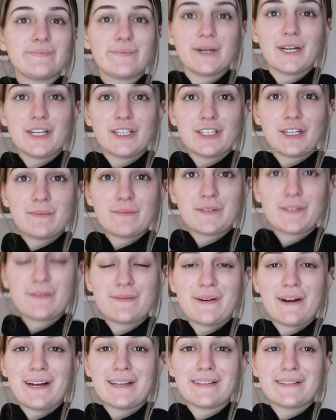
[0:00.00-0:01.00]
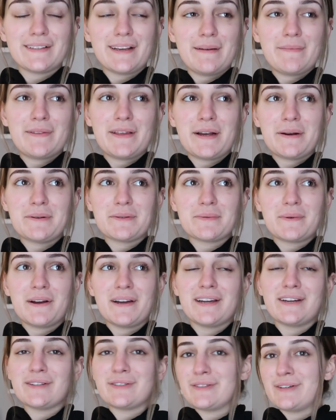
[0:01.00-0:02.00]
Pretty sure I'm still wearing the same thing I was
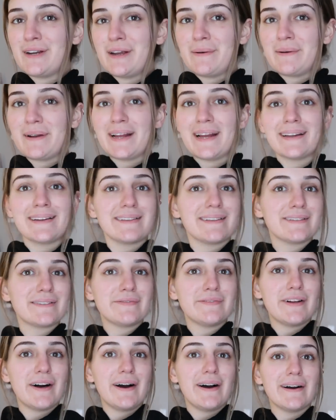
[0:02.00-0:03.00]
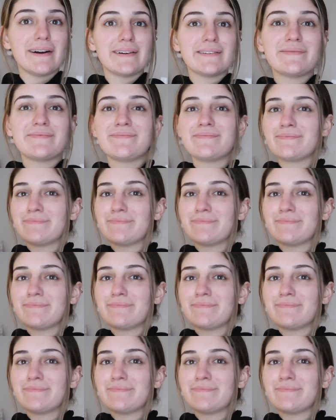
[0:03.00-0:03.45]
wearing yesterday when I ended this vlog.